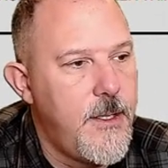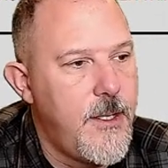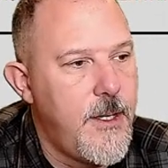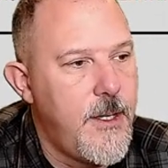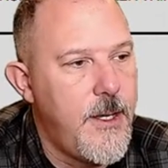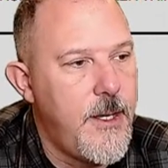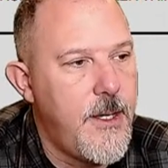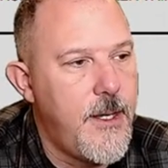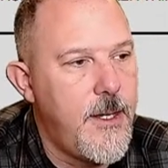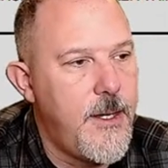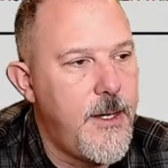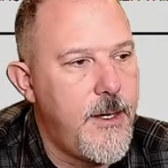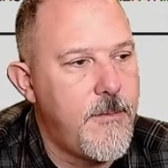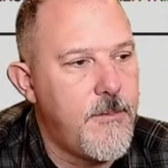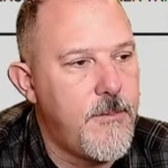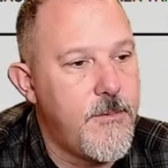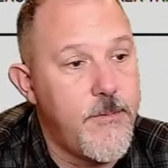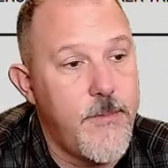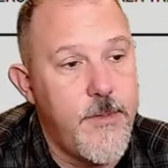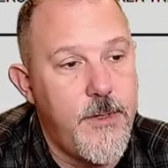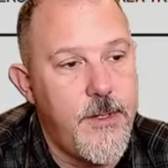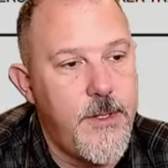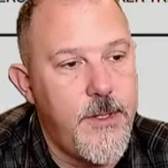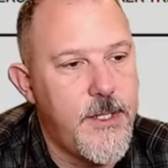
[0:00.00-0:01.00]
Um,
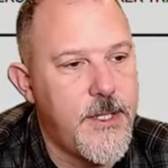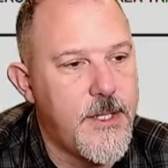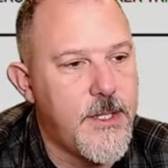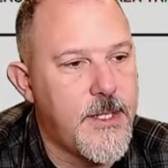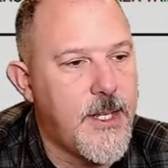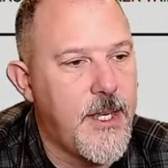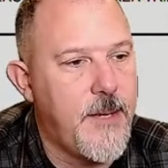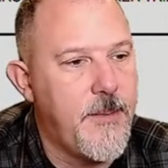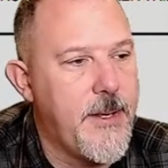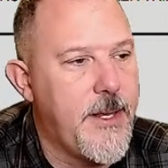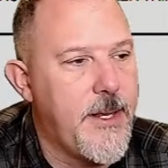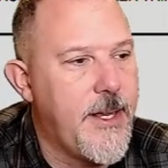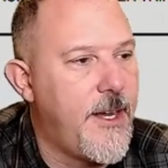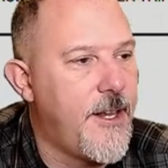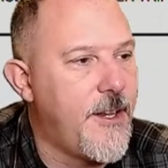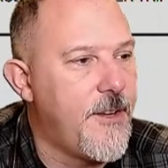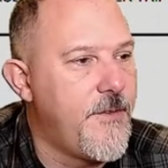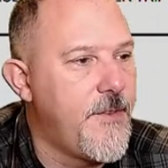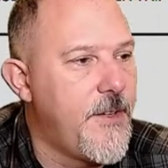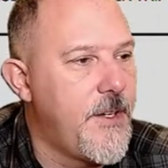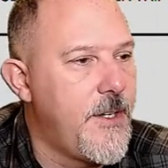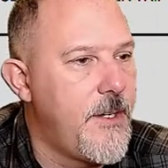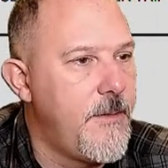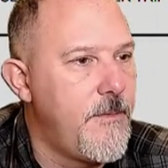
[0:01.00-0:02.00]
this is coming out of
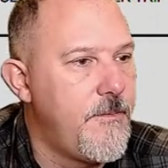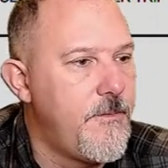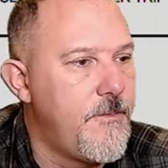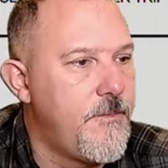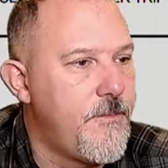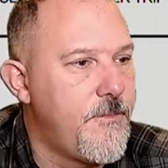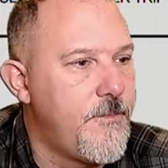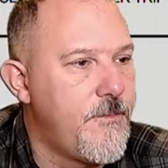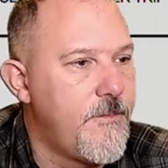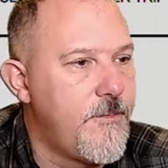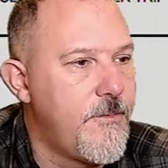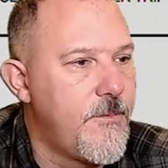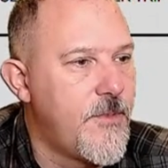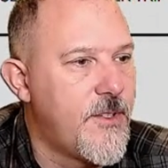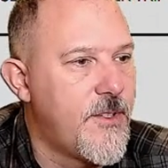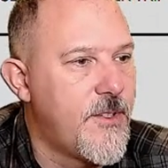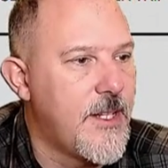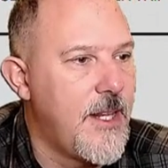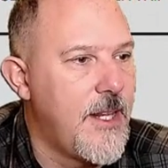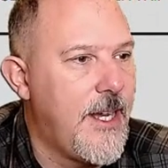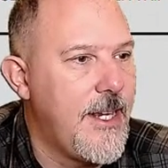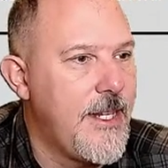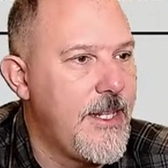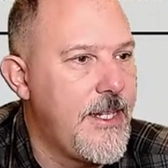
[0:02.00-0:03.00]
a
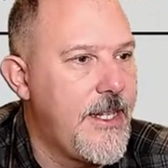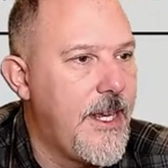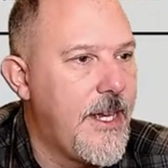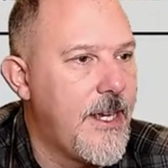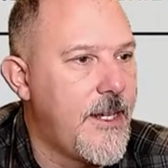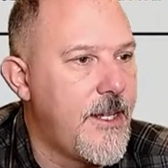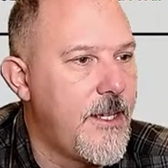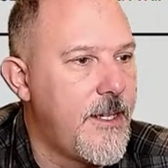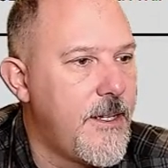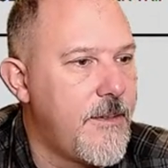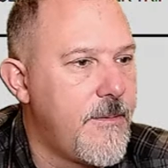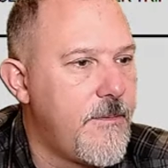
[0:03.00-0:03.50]
slide deck,